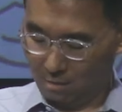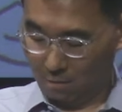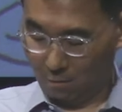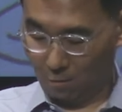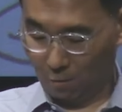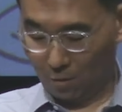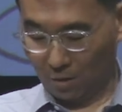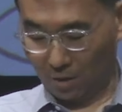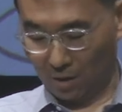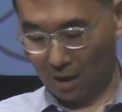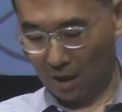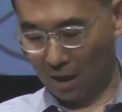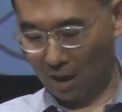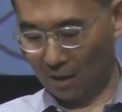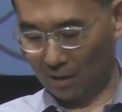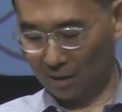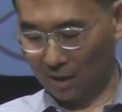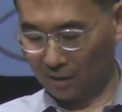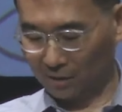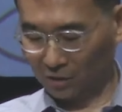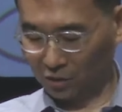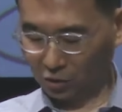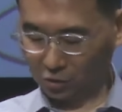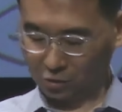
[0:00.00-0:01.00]
Okay,
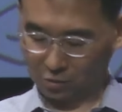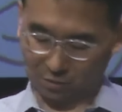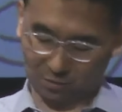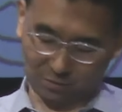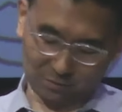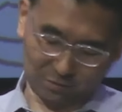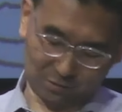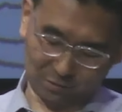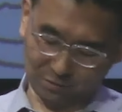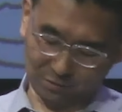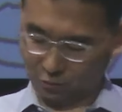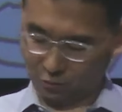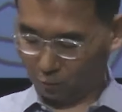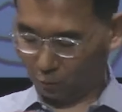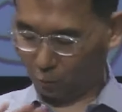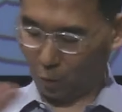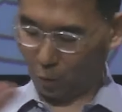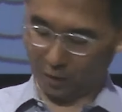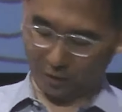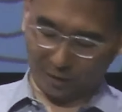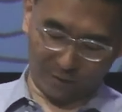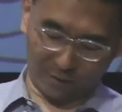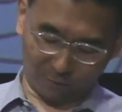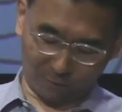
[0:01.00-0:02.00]
let's
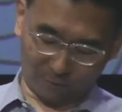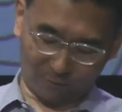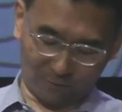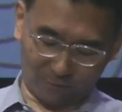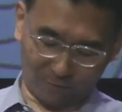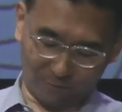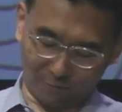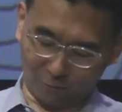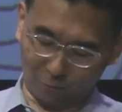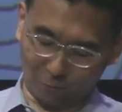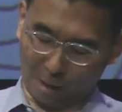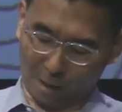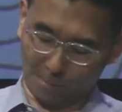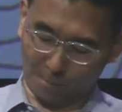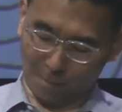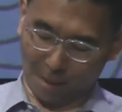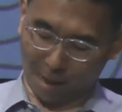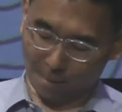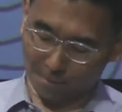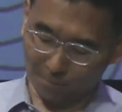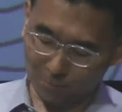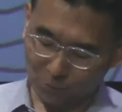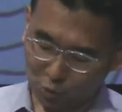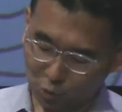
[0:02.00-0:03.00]
quickly wrap
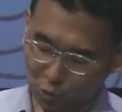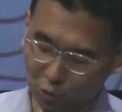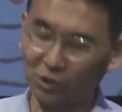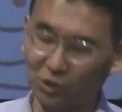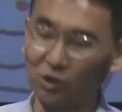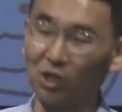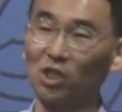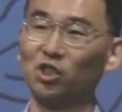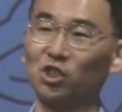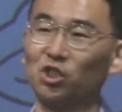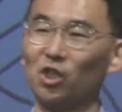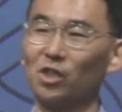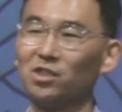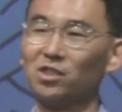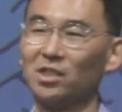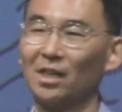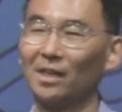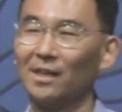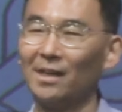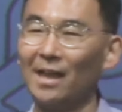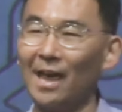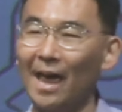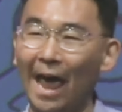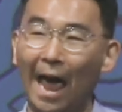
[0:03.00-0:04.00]
up. Traditions
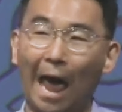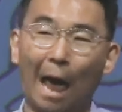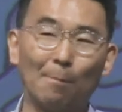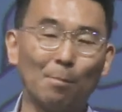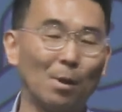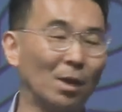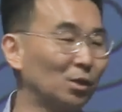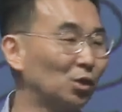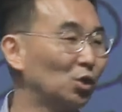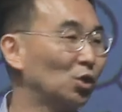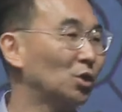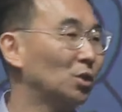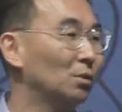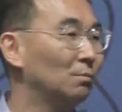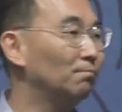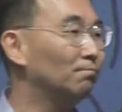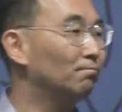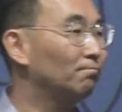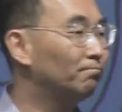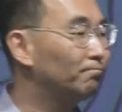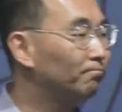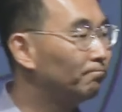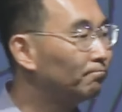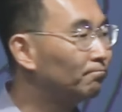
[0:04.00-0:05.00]
and habits.
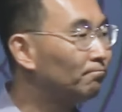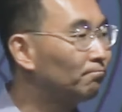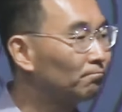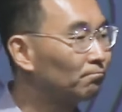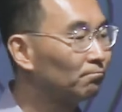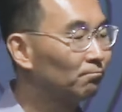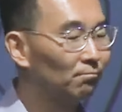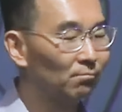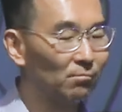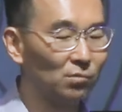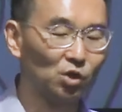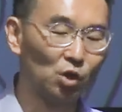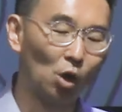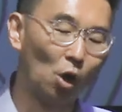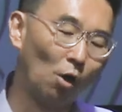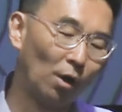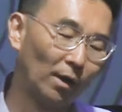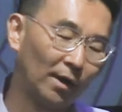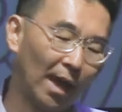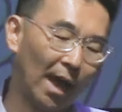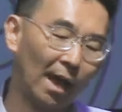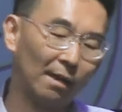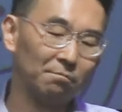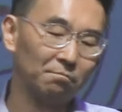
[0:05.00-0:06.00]
So,
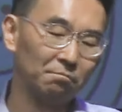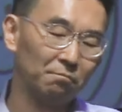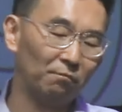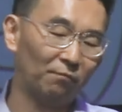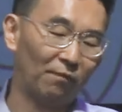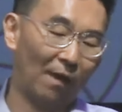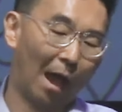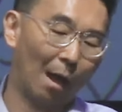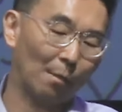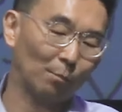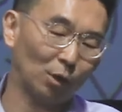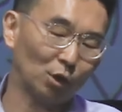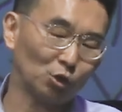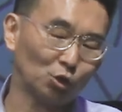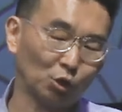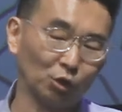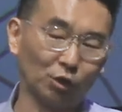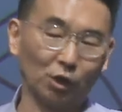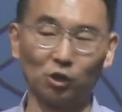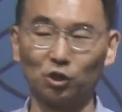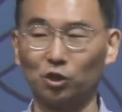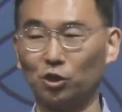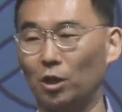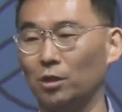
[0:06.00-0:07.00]
again, family
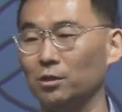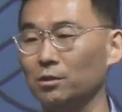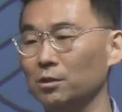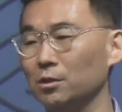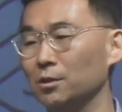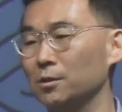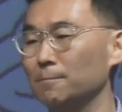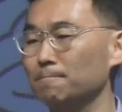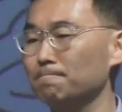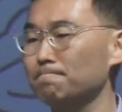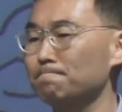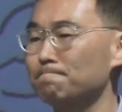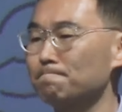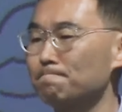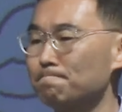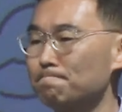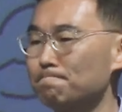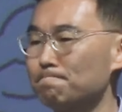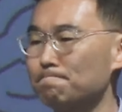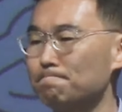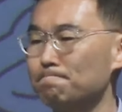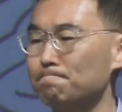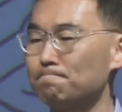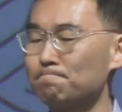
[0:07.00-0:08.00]
traditions.
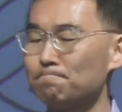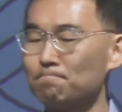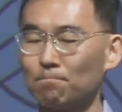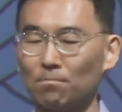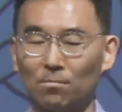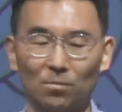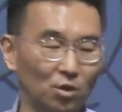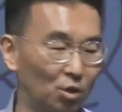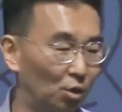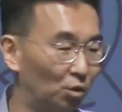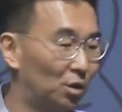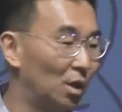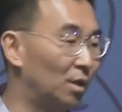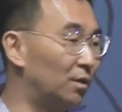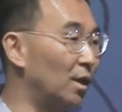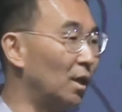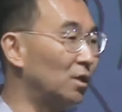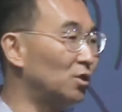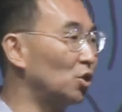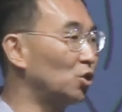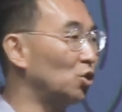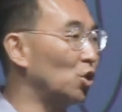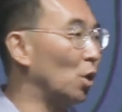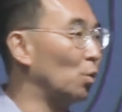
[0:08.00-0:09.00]
You did
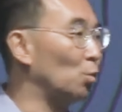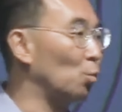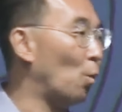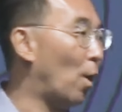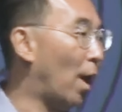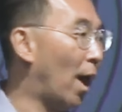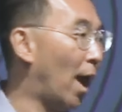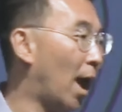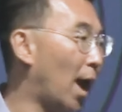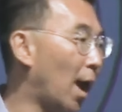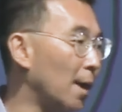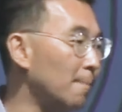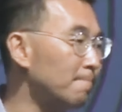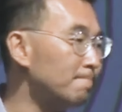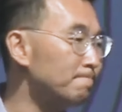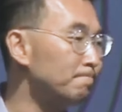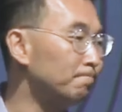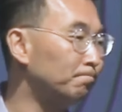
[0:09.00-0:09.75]
things a certain way,